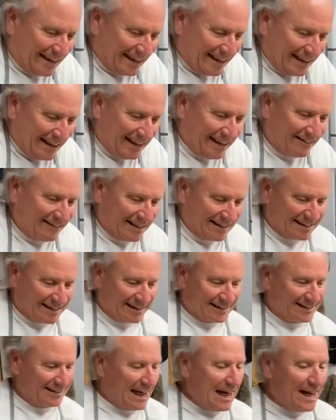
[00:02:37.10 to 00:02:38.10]
Anyways,
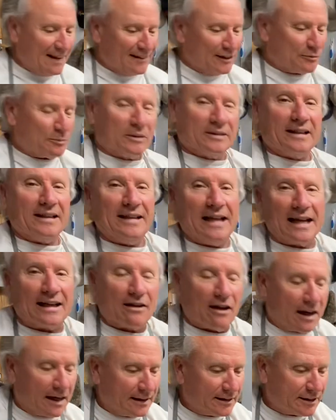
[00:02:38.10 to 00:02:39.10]
hey, let's put the neck
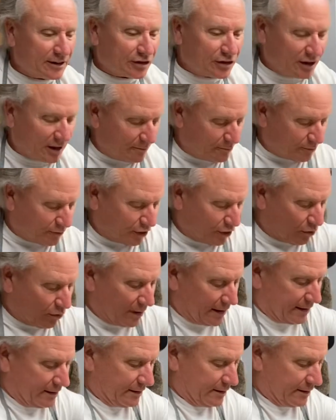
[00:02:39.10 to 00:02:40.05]
on it just to do it.